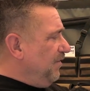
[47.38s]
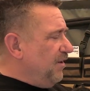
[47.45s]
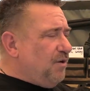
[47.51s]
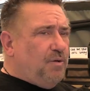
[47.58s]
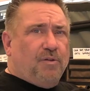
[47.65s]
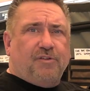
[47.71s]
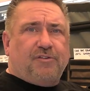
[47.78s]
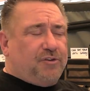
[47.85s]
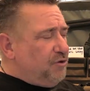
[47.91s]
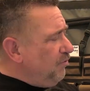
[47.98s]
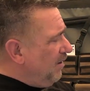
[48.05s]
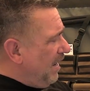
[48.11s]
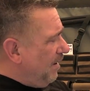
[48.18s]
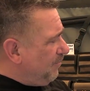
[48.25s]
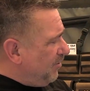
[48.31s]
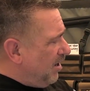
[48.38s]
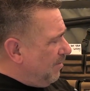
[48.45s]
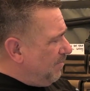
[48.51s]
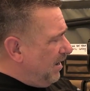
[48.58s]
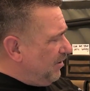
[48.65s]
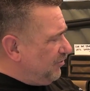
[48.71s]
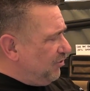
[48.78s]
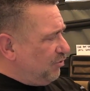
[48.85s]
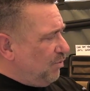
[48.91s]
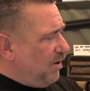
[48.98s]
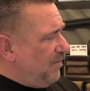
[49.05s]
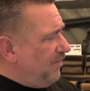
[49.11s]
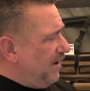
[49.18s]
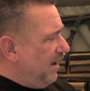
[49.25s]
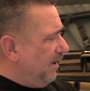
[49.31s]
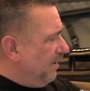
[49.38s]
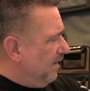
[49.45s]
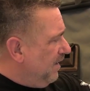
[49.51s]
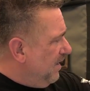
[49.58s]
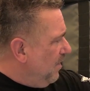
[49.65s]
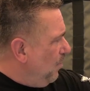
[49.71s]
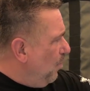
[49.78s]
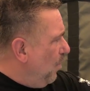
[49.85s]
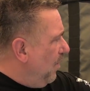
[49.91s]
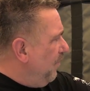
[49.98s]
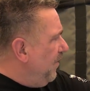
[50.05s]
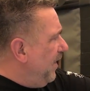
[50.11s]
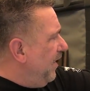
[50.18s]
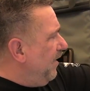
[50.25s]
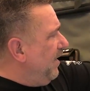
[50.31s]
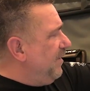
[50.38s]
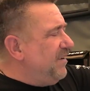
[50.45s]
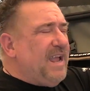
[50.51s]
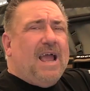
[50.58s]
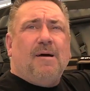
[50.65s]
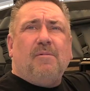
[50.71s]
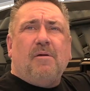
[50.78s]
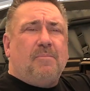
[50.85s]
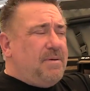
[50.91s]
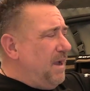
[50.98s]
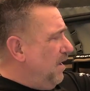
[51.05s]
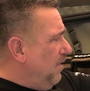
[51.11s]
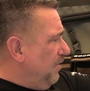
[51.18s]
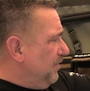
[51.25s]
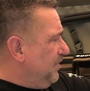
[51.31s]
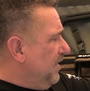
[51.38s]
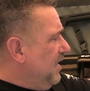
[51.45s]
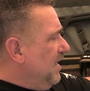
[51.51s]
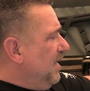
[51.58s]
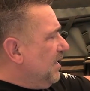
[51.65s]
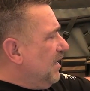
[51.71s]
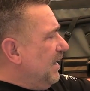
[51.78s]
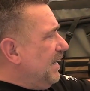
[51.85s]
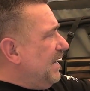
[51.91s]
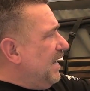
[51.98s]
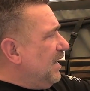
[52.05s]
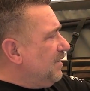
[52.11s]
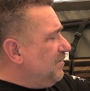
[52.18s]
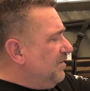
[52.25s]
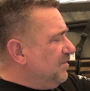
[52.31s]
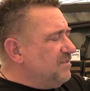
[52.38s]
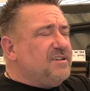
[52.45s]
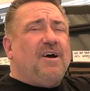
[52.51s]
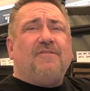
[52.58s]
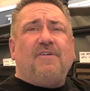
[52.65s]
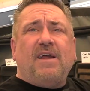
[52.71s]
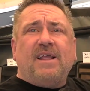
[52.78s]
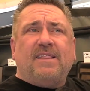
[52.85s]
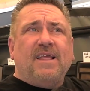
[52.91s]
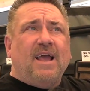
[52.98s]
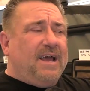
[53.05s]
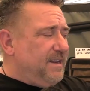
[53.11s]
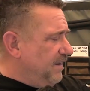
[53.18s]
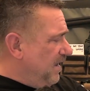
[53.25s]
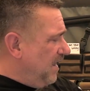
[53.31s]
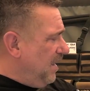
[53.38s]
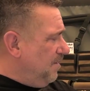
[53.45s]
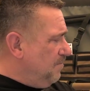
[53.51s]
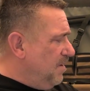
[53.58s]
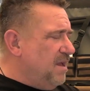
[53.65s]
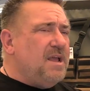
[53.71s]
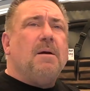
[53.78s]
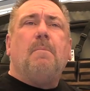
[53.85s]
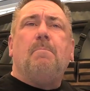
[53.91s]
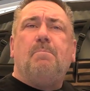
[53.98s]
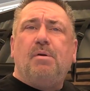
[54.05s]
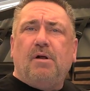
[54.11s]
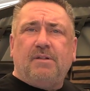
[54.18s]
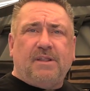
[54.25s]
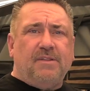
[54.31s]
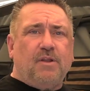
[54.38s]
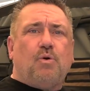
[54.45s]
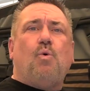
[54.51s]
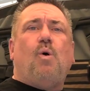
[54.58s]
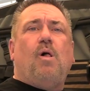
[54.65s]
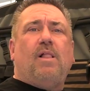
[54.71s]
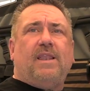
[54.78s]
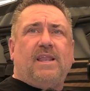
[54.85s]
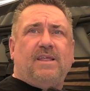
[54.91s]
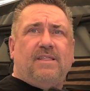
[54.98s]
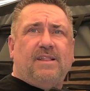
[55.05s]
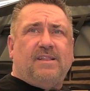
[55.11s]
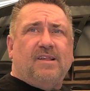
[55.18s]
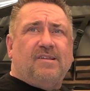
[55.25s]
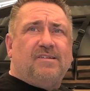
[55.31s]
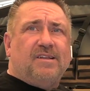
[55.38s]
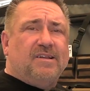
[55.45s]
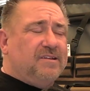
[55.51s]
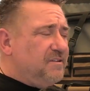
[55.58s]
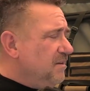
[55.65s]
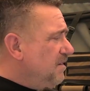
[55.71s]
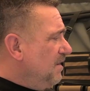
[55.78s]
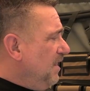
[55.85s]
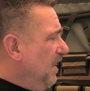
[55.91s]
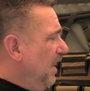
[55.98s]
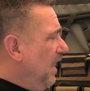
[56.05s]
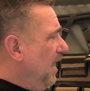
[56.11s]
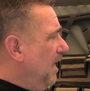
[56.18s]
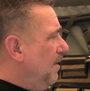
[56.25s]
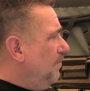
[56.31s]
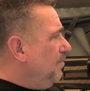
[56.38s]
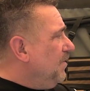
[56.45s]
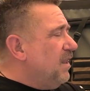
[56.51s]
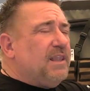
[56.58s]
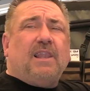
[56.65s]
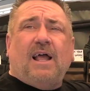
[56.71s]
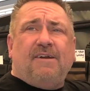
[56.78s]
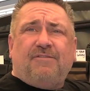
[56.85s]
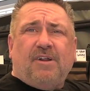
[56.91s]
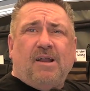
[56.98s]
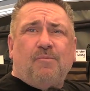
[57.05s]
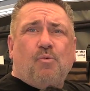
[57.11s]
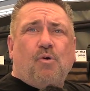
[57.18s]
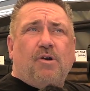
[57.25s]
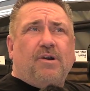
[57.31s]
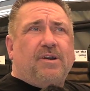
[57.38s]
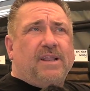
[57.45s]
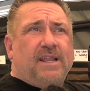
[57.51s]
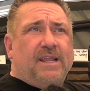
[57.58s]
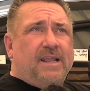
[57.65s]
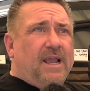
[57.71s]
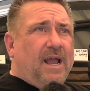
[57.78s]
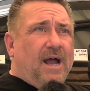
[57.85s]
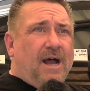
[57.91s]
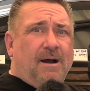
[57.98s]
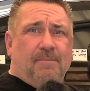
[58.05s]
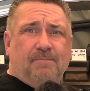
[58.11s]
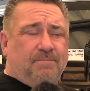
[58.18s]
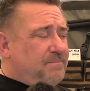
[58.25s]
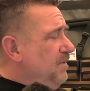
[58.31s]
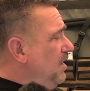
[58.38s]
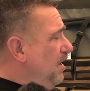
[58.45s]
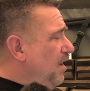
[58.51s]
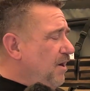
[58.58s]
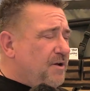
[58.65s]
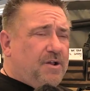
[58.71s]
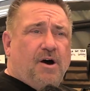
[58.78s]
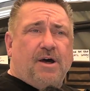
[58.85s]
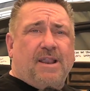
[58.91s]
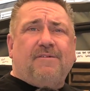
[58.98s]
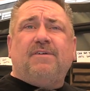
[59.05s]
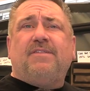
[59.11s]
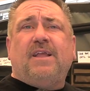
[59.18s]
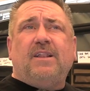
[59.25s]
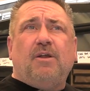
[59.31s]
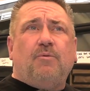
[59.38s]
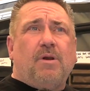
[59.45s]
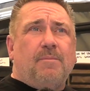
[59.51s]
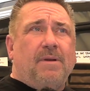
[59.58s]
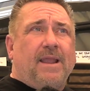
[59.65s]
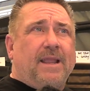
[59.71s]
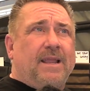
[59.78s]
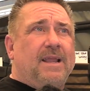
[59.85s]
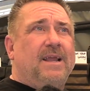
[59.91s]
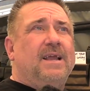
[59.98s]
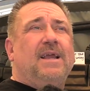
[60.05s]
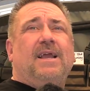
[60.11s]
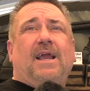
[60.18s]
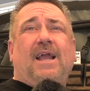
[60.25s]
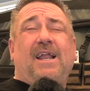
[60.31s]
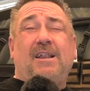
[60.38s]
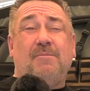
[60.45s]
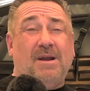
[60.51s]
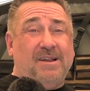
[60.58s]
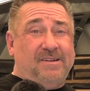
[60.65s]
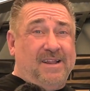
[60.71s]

holds two laptop pouches, one there, a tablet pouch, Kleenexes, stuff like that, built in the quality that this is. Lifetime warranty on everything that we make. And you might